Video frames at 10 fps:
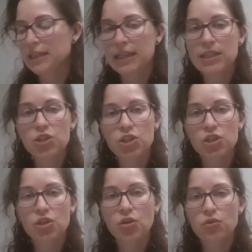In addition
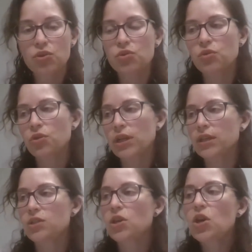to those two
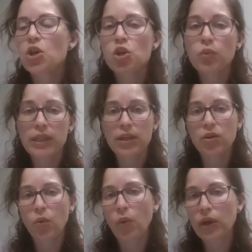ingredients, you will need
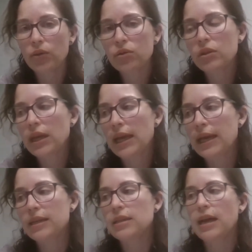an oil,
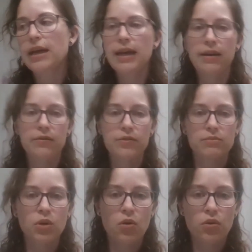and I have
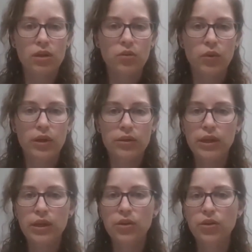some coconut oil
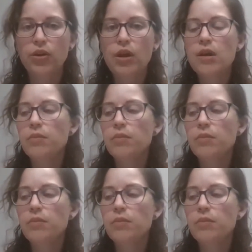here,